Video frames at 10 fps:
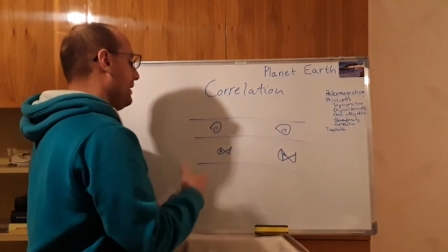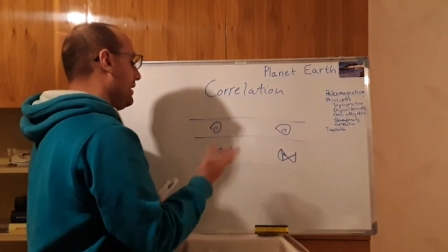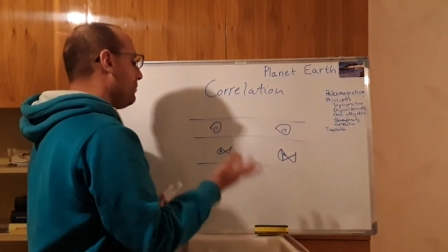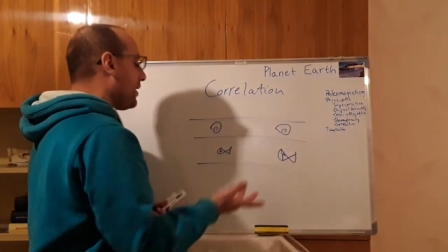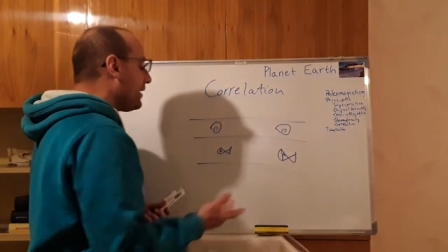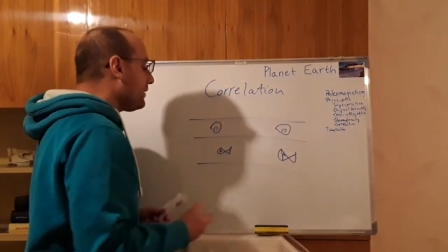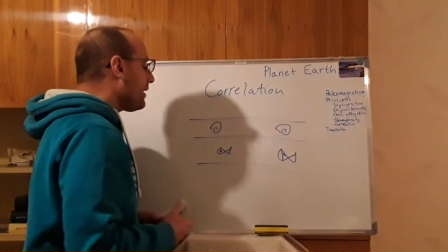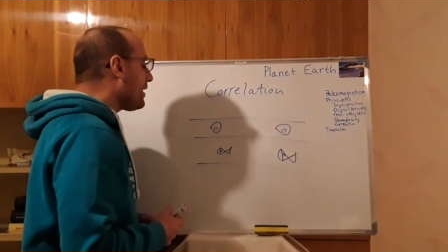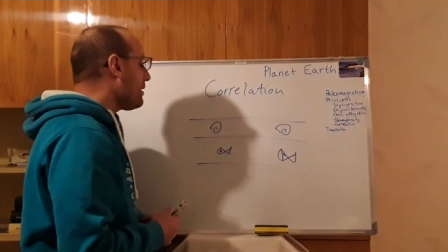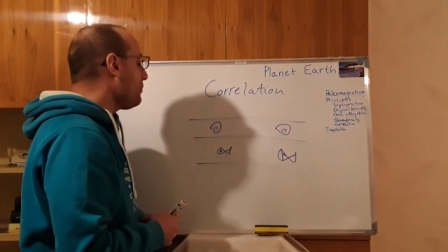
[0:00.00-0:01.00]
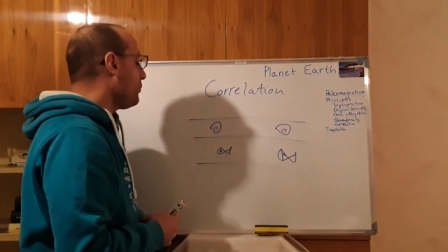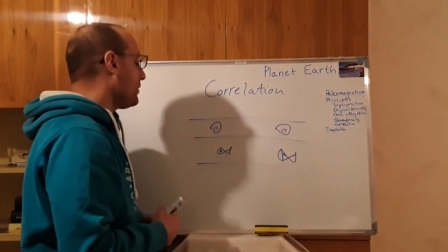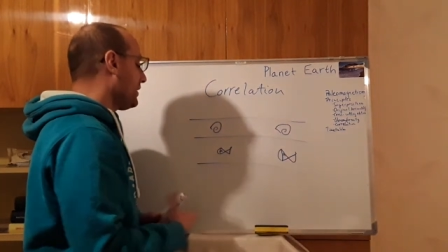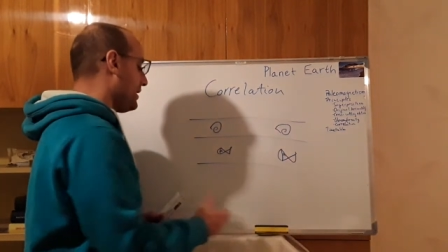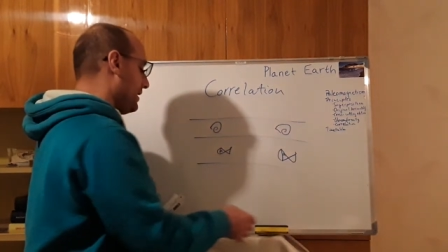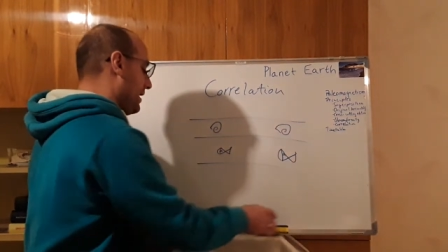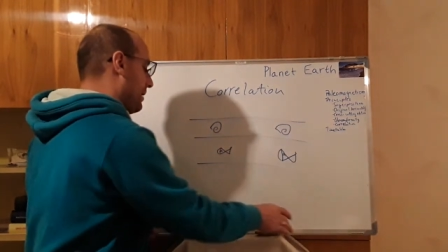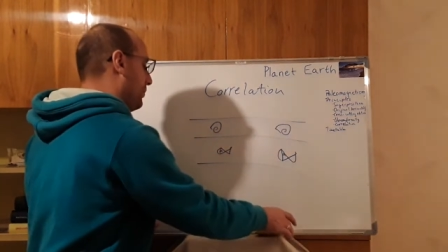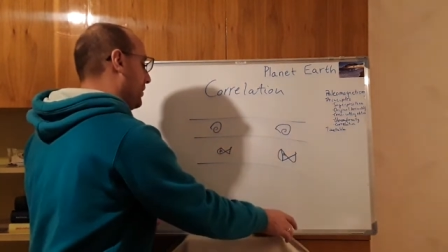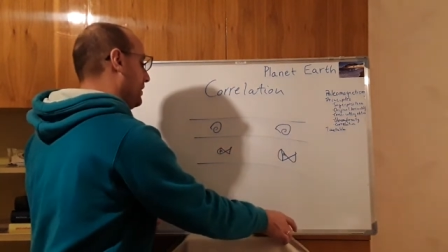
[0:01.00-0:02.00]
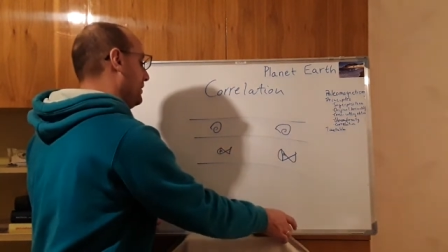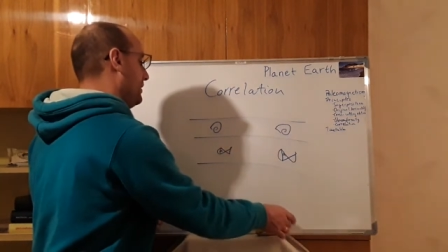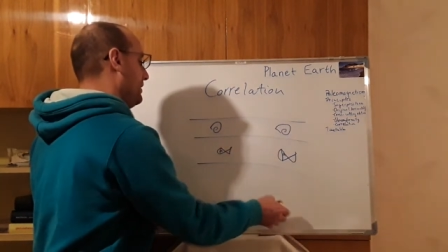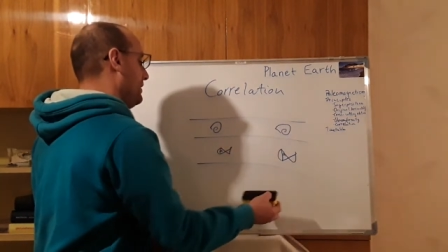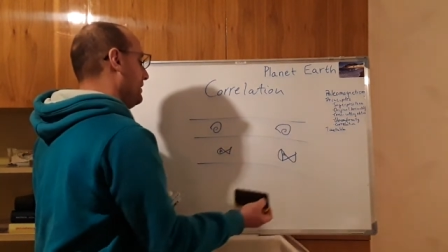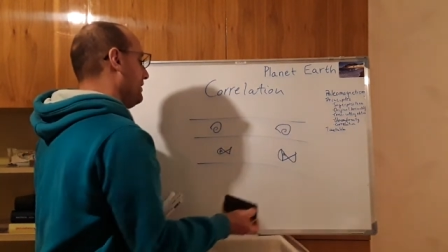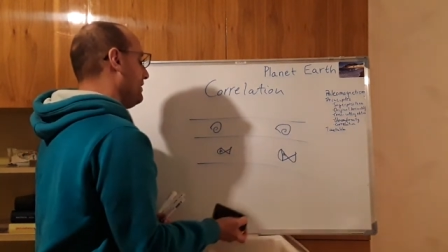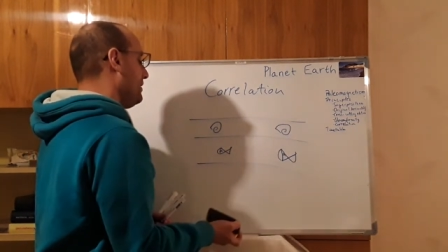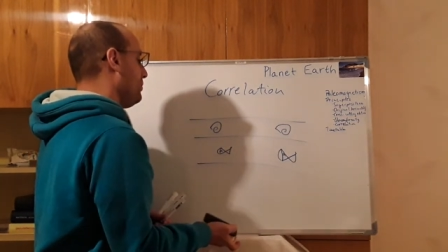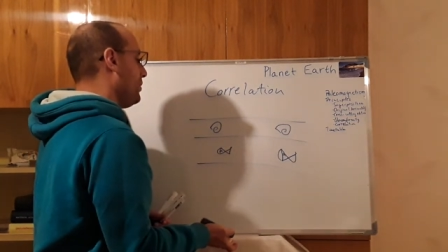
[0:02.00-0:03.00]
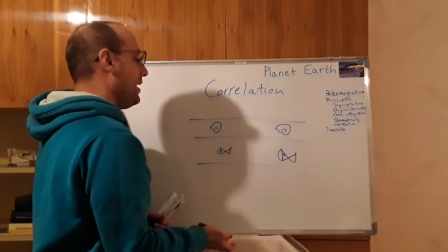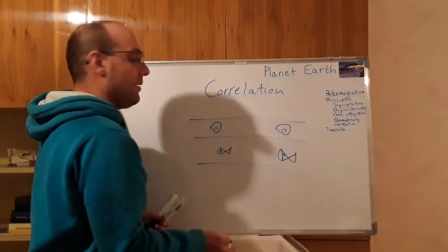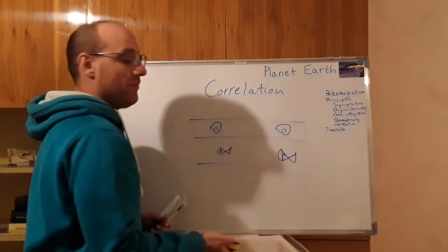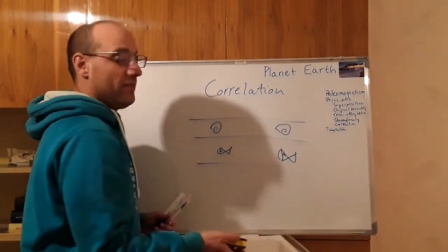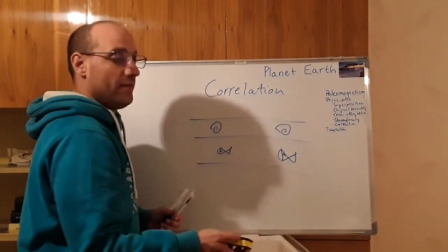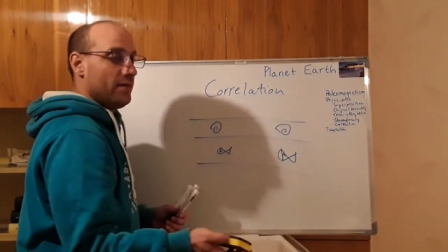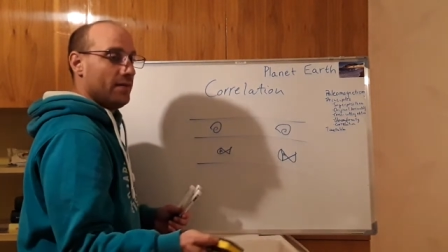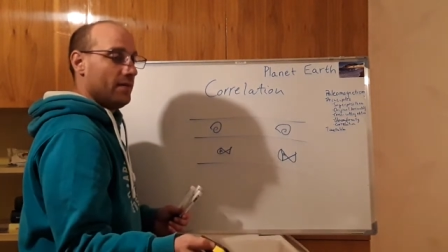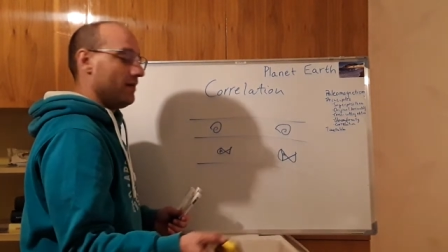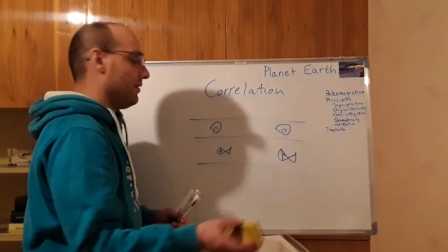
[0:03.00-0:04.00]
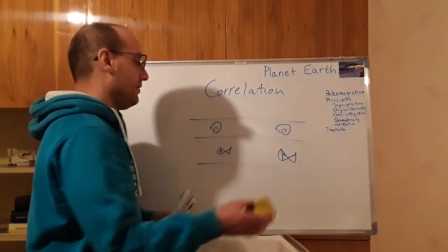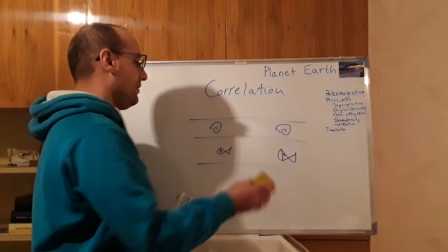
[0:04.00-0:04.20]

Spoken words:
And by time, what can happen is that perhaps the